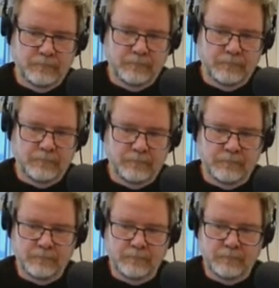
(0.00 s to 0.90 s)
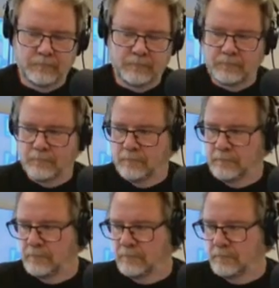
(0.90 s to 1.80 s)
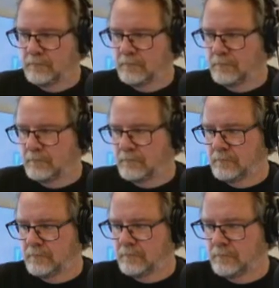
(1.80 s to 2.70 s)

The person shown says nothing.